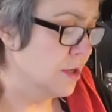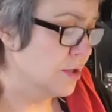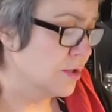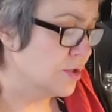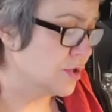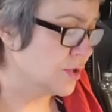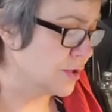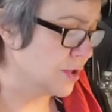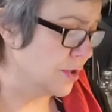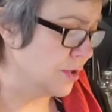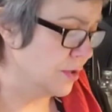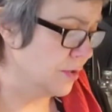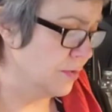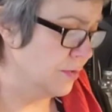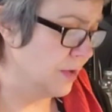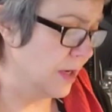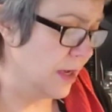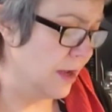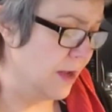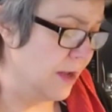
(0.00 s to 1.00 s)

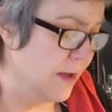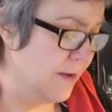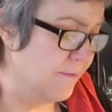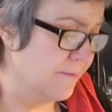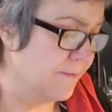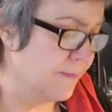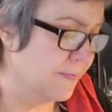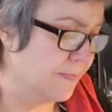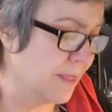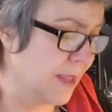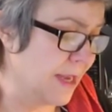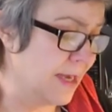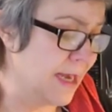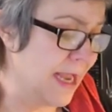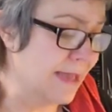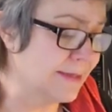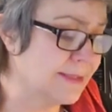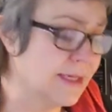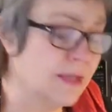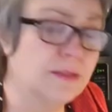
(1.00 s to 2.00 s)
So um, it
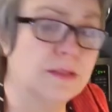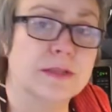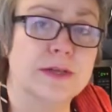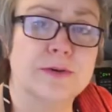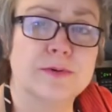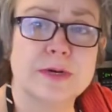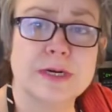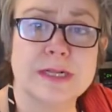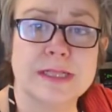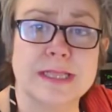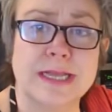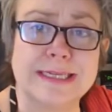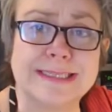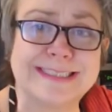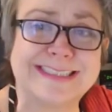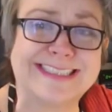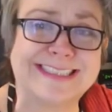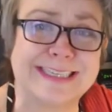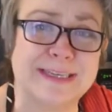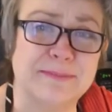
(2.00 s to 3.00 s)
has a lower
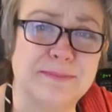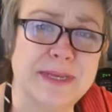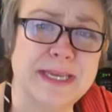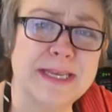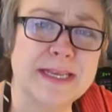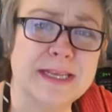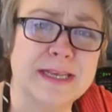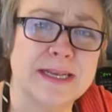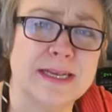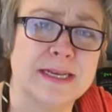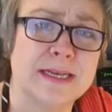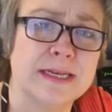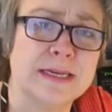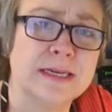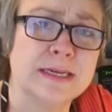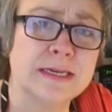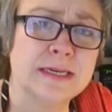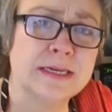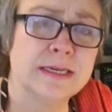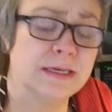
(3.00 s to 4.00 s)
glycemic
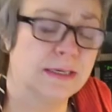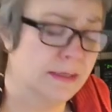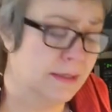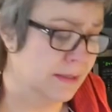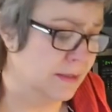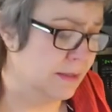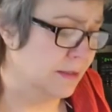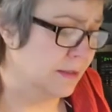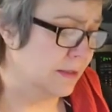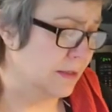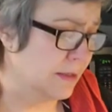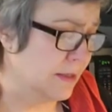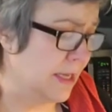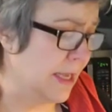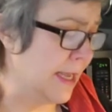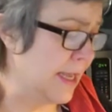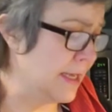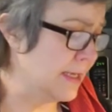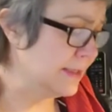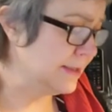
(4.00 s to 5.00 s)

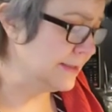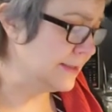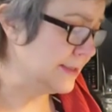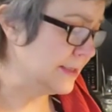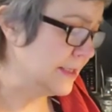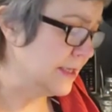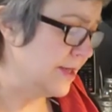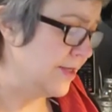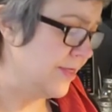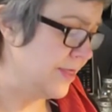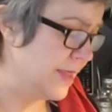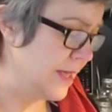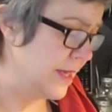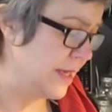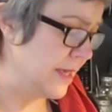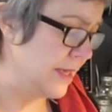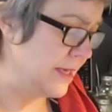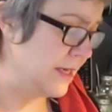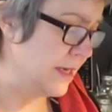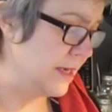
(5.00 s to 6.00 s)
hit
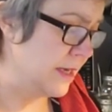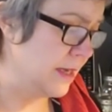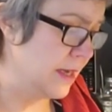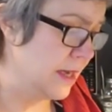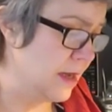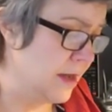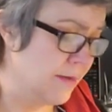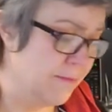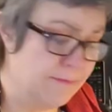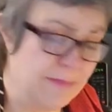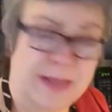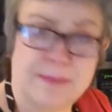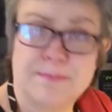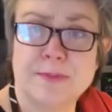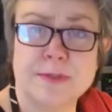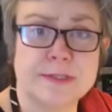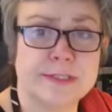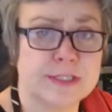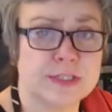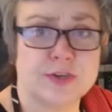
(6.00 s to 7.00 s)
than uh,
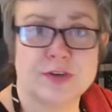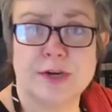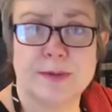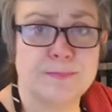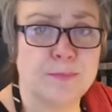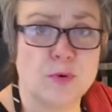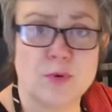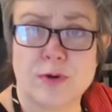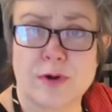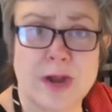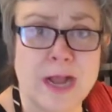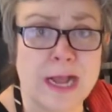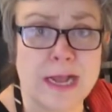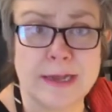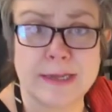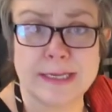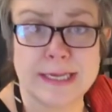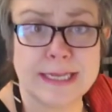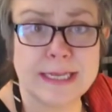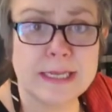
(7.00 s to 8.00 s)
maple syrup or
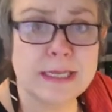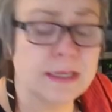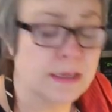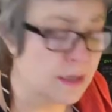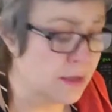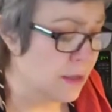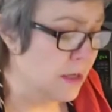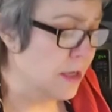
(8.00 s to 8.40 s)
honey.